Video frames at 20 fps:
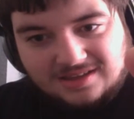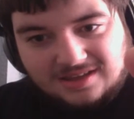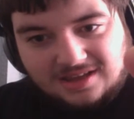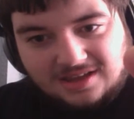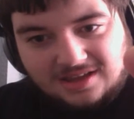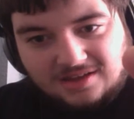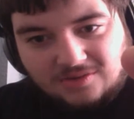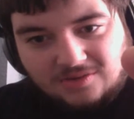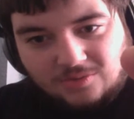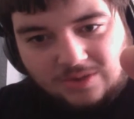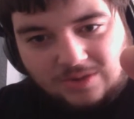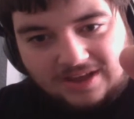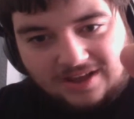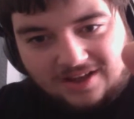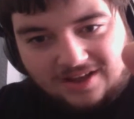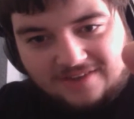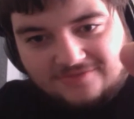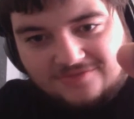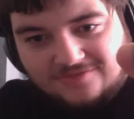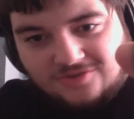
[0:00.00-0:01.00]
Wait,
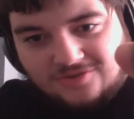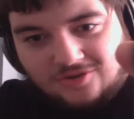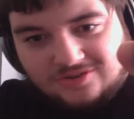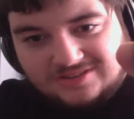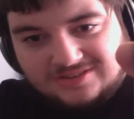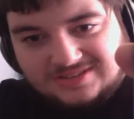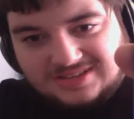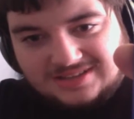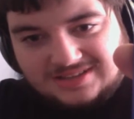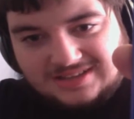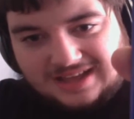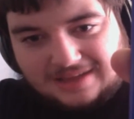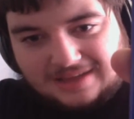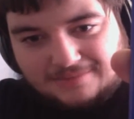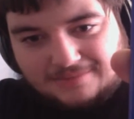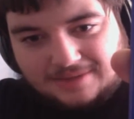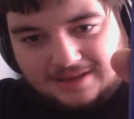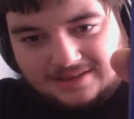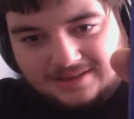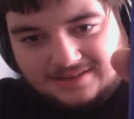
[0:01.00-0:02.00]
I've not seen that
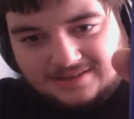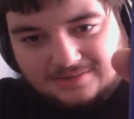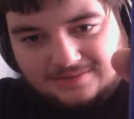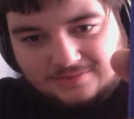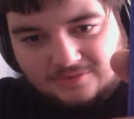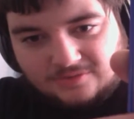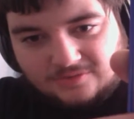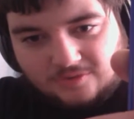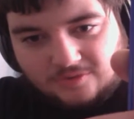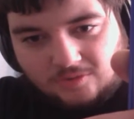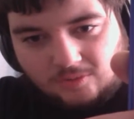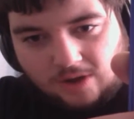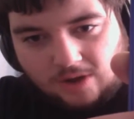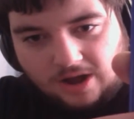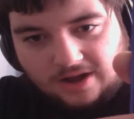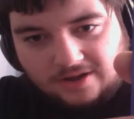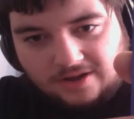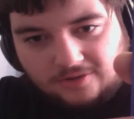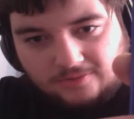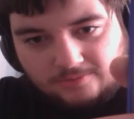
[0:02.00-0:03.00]
Peggy symbol for a
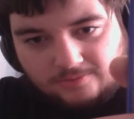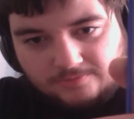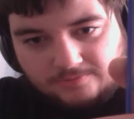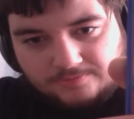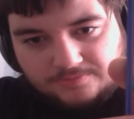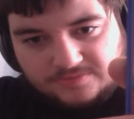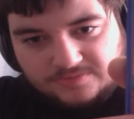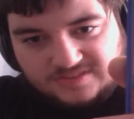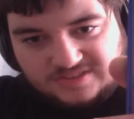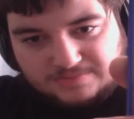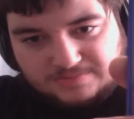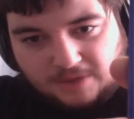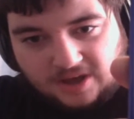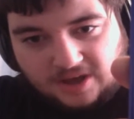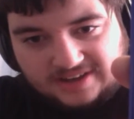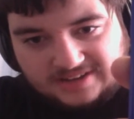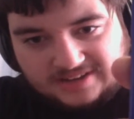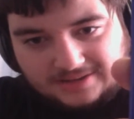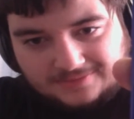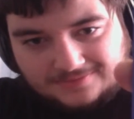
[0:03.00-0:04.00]
while.
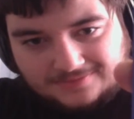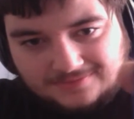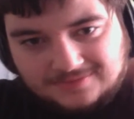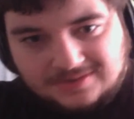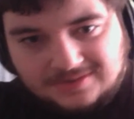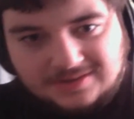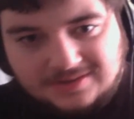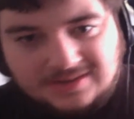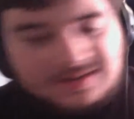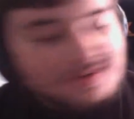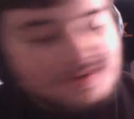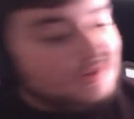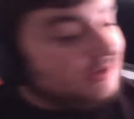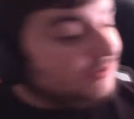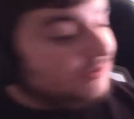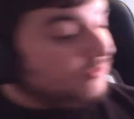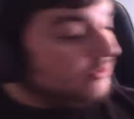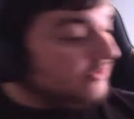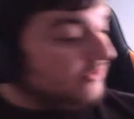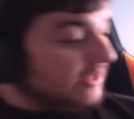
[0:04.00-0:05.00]
Spider.
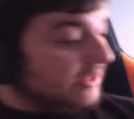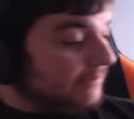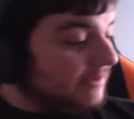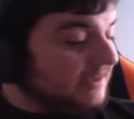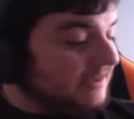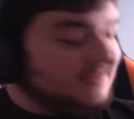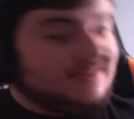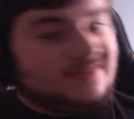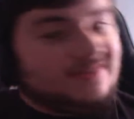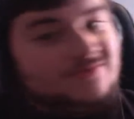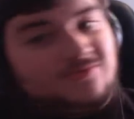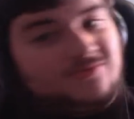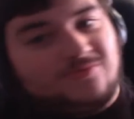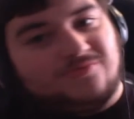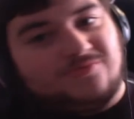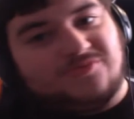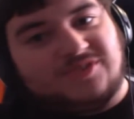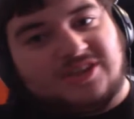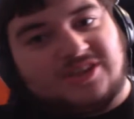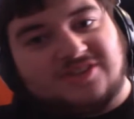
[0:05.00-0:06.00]
Well, that basically,
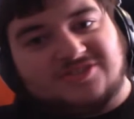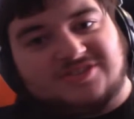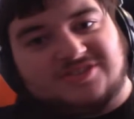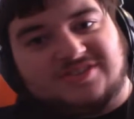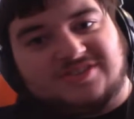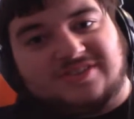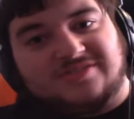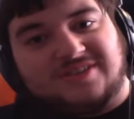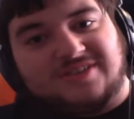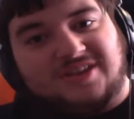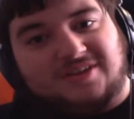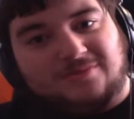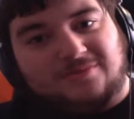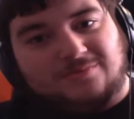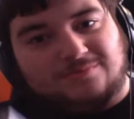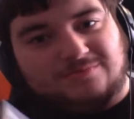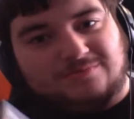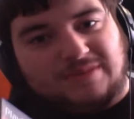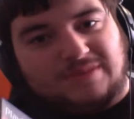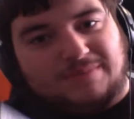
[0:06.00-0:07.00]
for those who don't know,
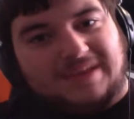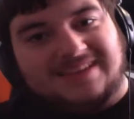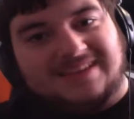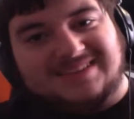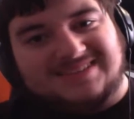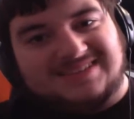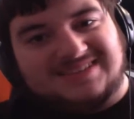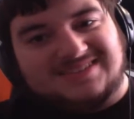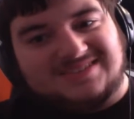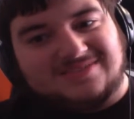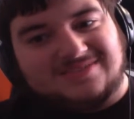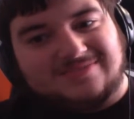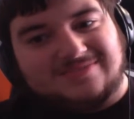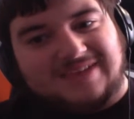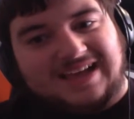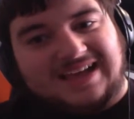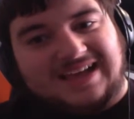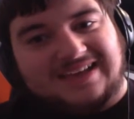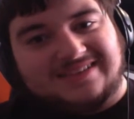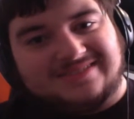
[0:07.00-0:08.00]
the Peggy system
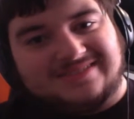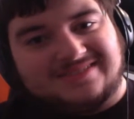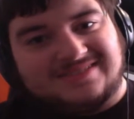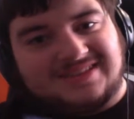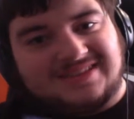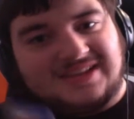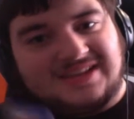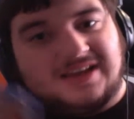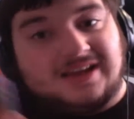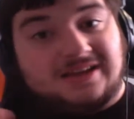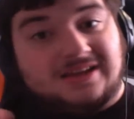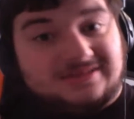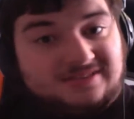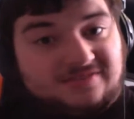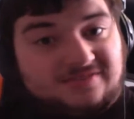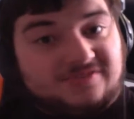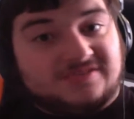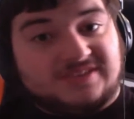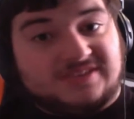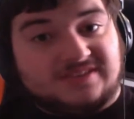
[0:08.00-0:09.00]
has the
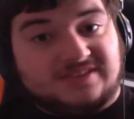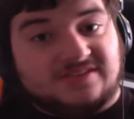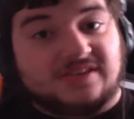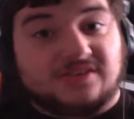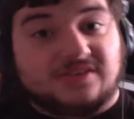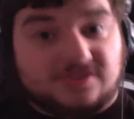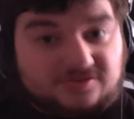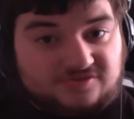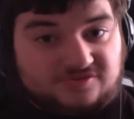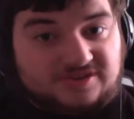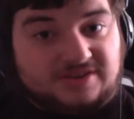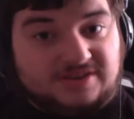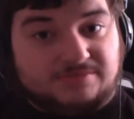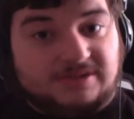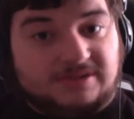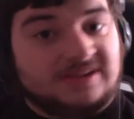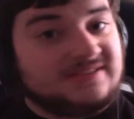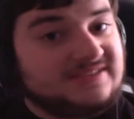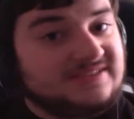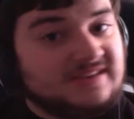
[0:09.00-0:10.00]
differences like 3+,
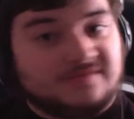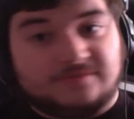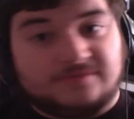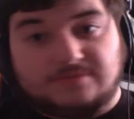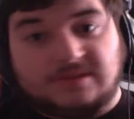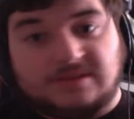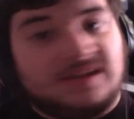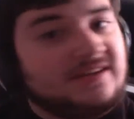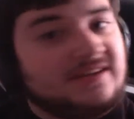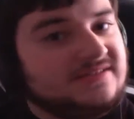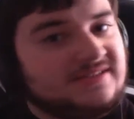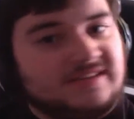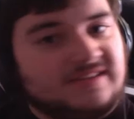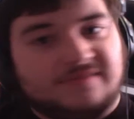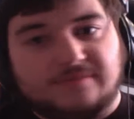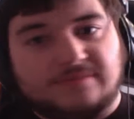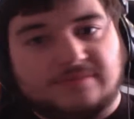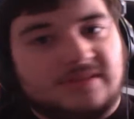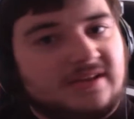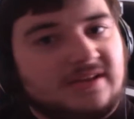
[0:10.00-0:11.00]
7+,
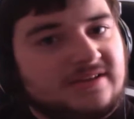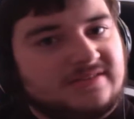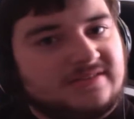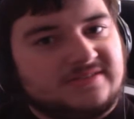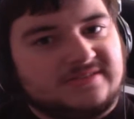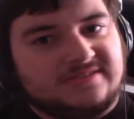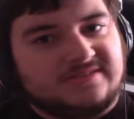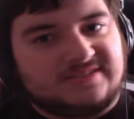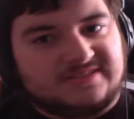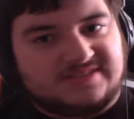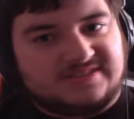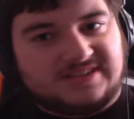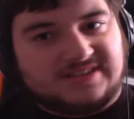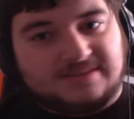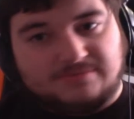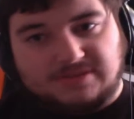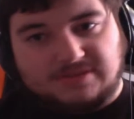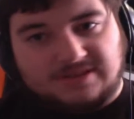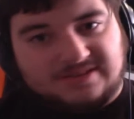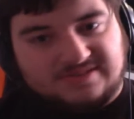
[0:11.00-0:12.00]
11+,
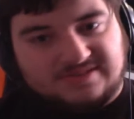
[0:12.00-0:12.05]
16+.